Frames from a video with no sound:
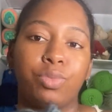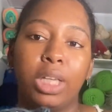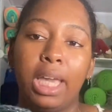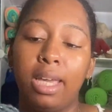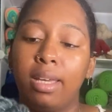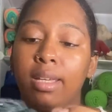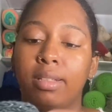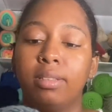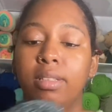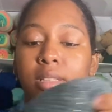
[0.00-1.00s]
cake,
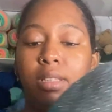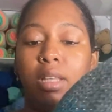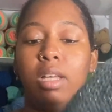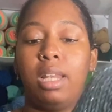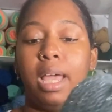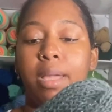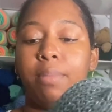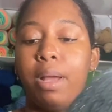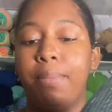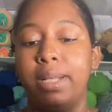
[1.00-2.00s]
the Lion
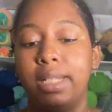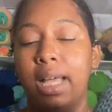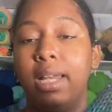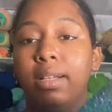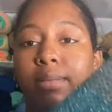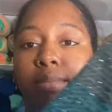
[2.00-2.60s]
Brand mandala.